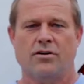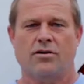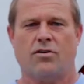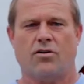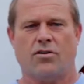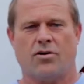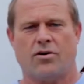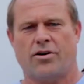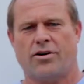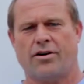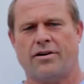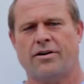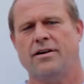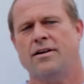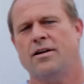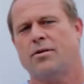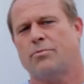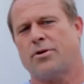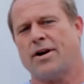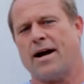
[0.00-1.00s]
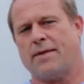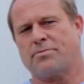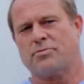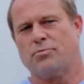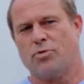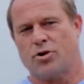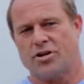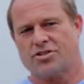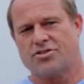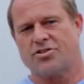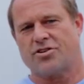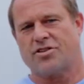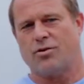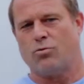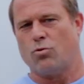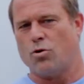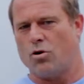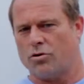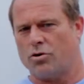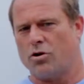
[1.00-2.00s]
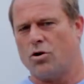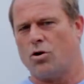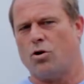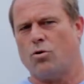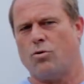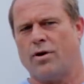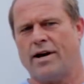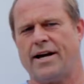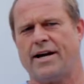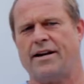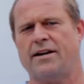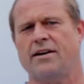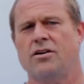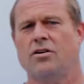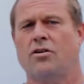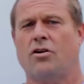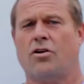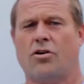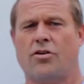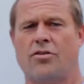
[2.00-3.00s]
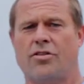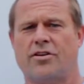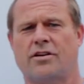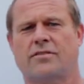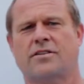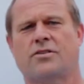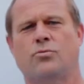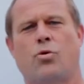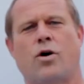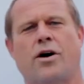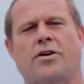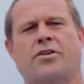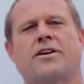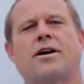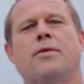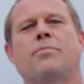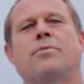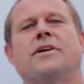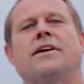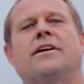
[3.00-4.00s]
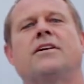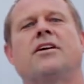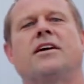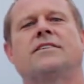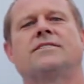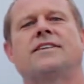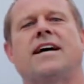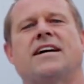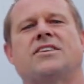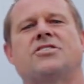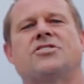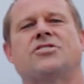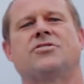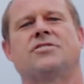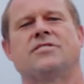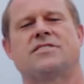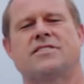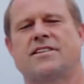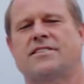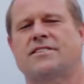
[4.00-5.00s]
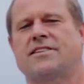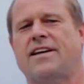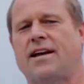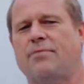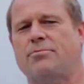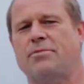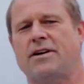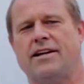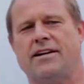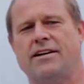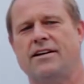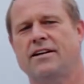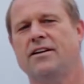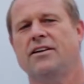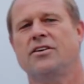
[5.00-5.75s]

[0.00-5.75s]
or perhaps moisture that won't go away, or the water company contacts you and says, hey man,